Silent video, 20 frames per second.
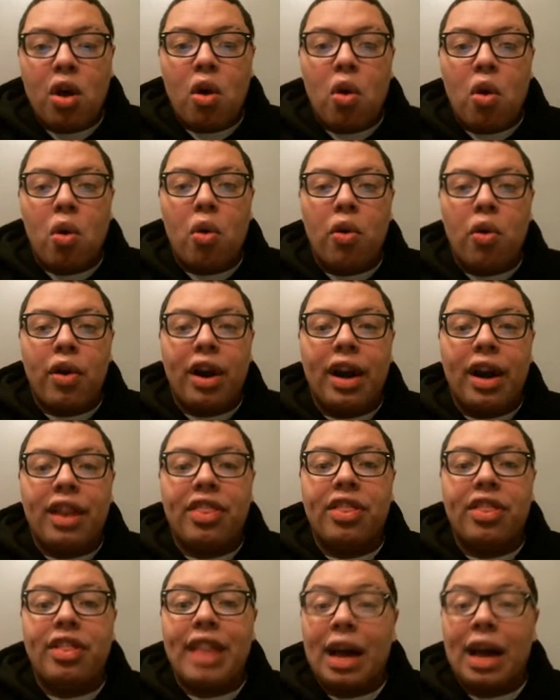or
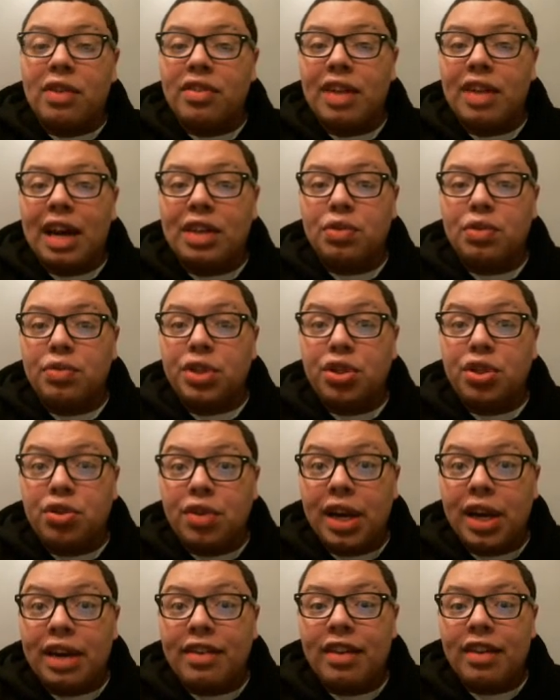Thousand Eyes
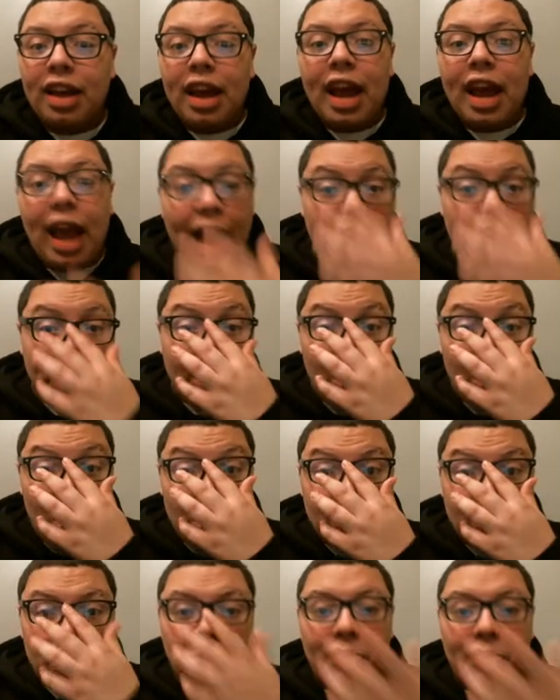Restrict, and then
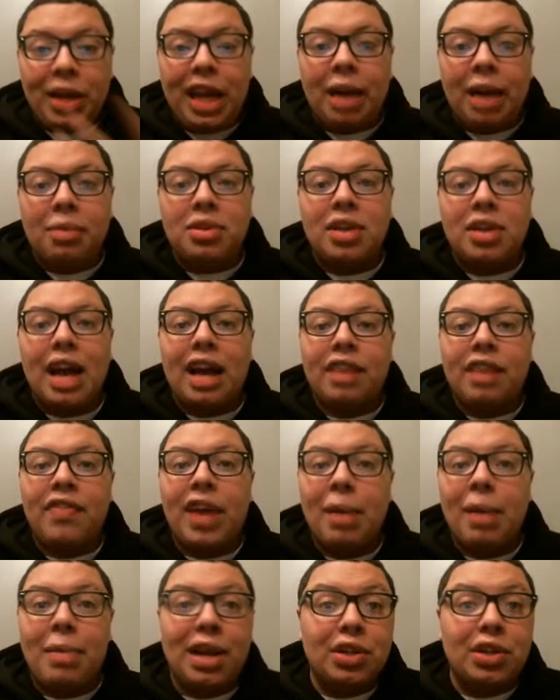also being able to
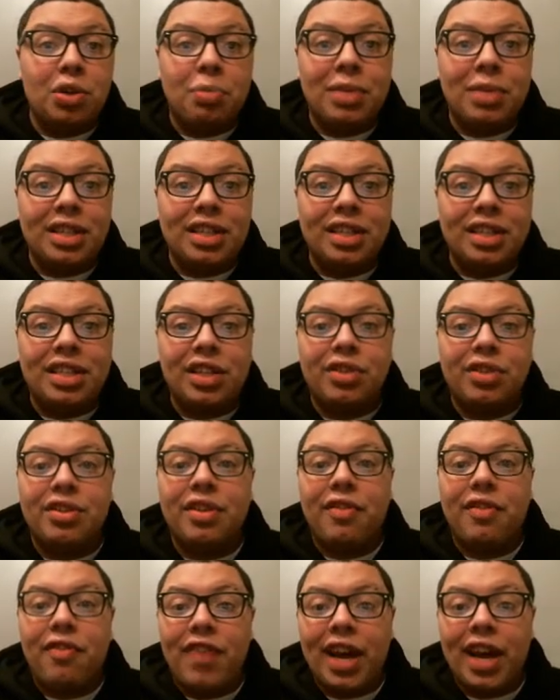activate a Magical Musketeers
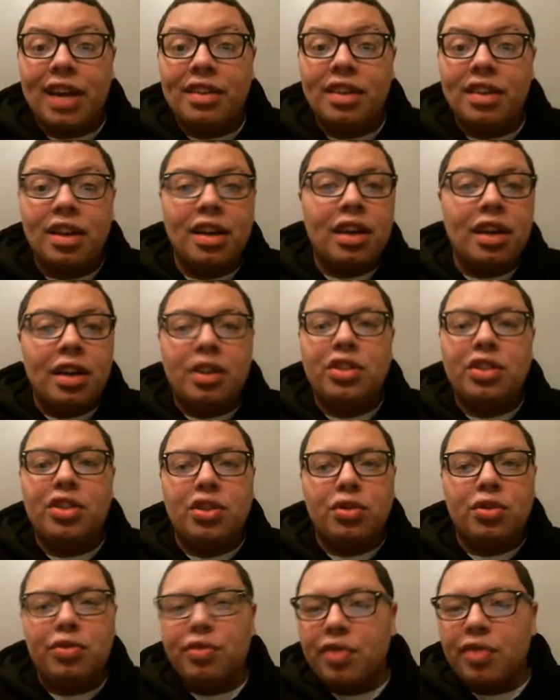effect. It's
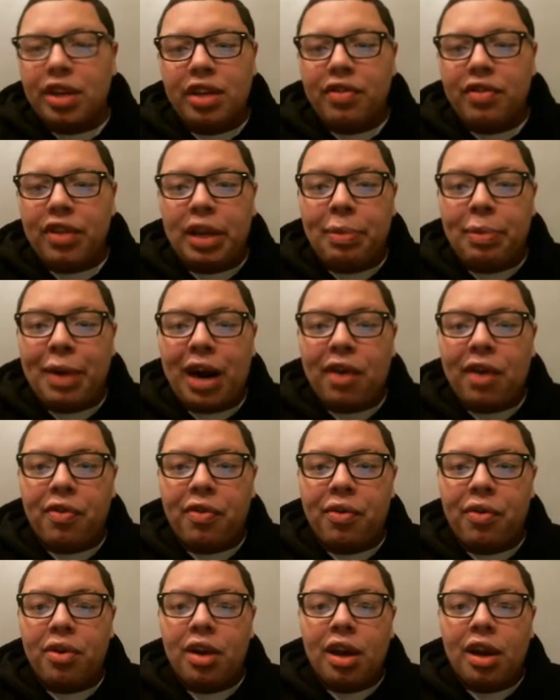just really
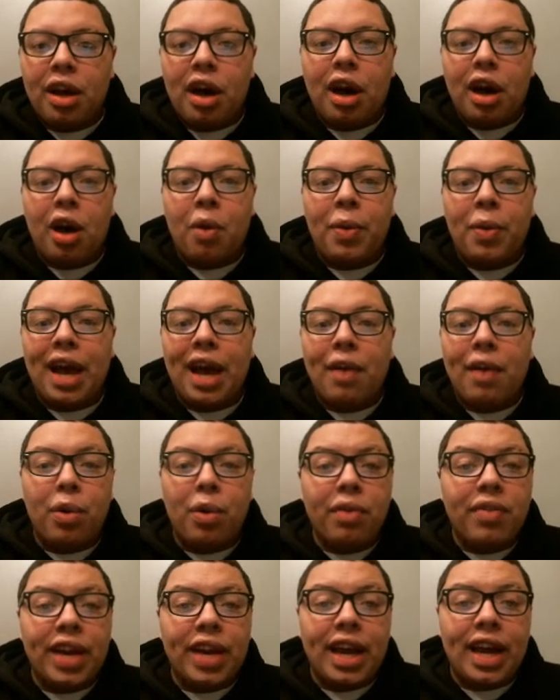powerful. We have
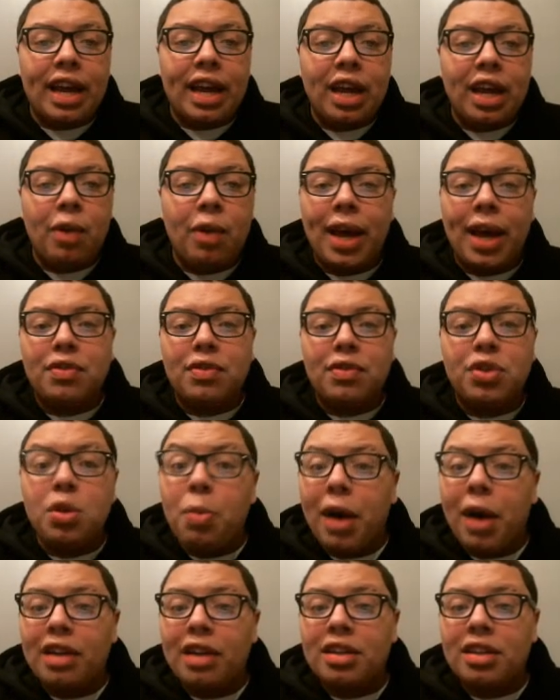one Regeki, we have two
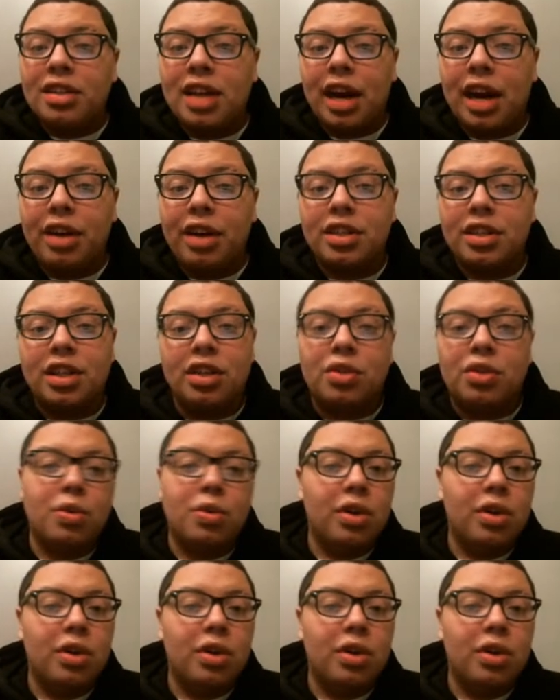Pot of Desires because